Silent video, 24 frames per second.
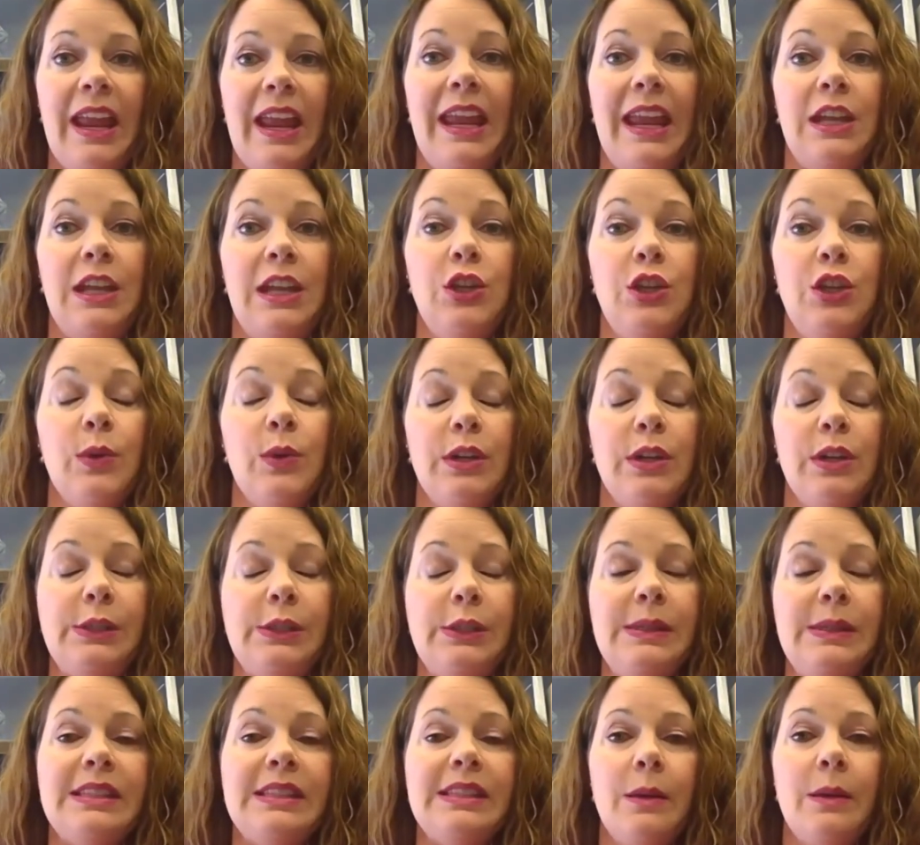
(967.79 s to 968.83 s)
and you are
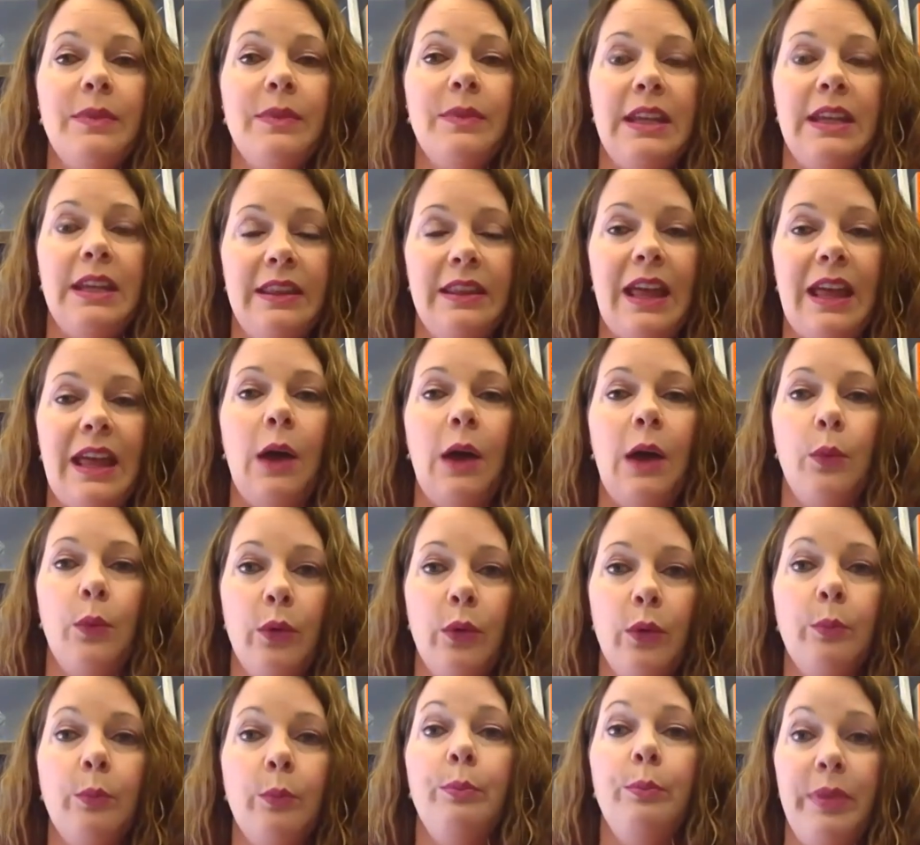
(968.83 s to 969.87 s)
doing something that
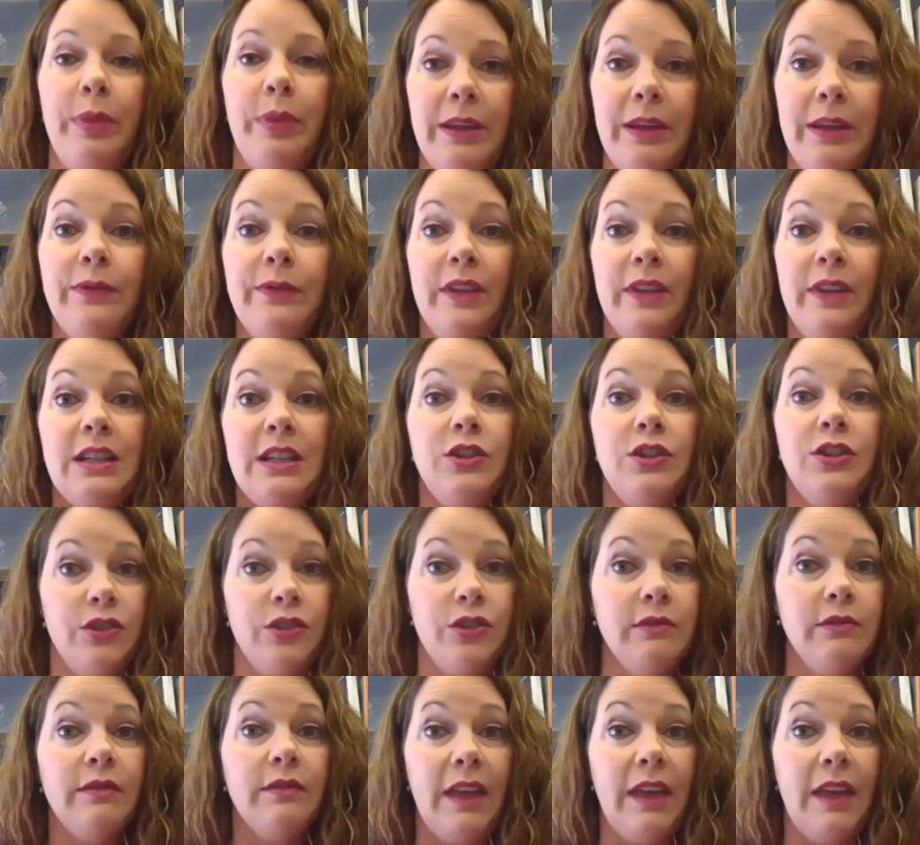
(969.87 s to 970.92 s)
will be
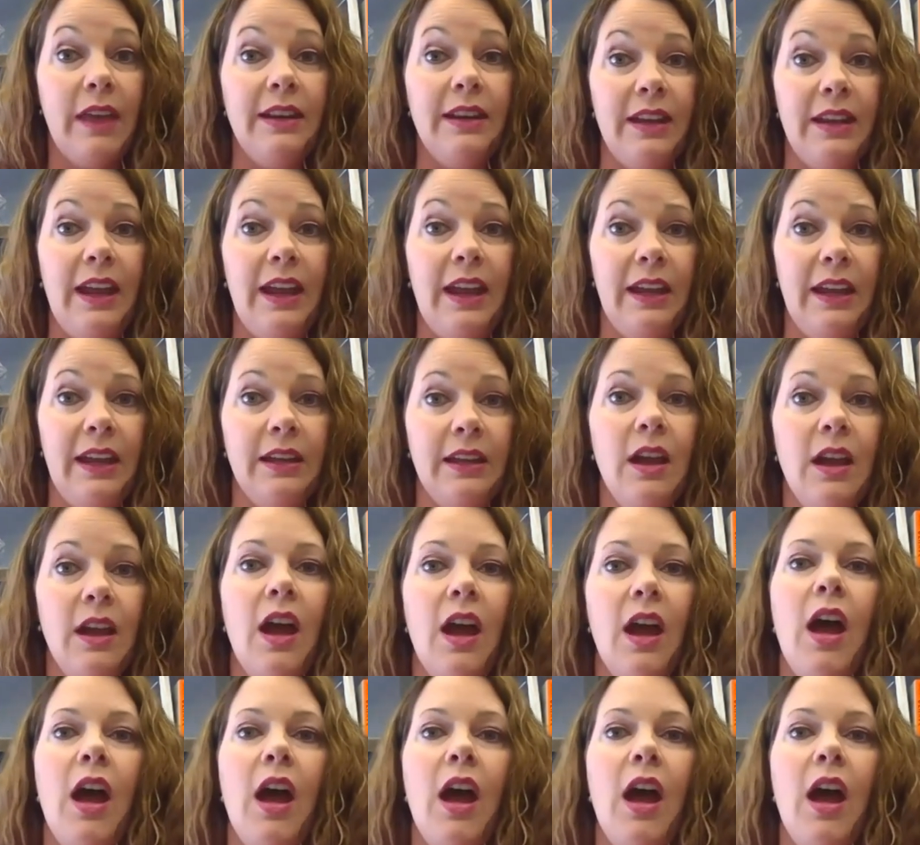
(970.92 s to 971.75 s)
finished that day.